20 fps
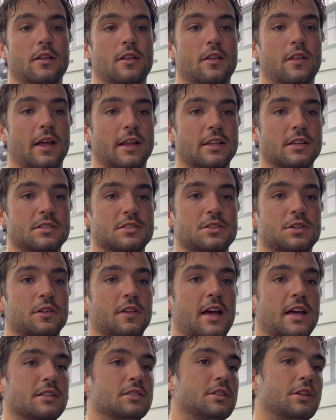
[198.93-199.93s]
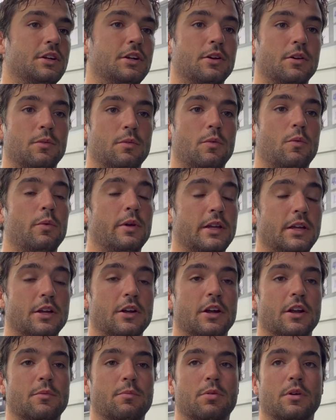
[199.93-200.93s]
Like, this is your last week you're
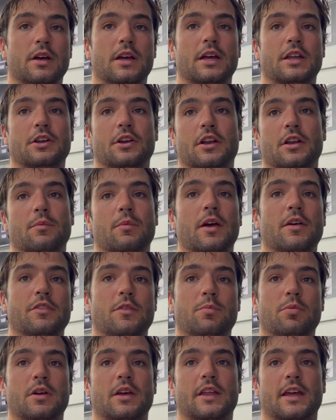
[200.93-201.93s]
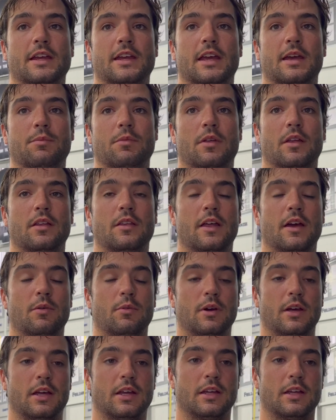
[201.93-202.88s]
going to play, and you're going to have to play that game that way.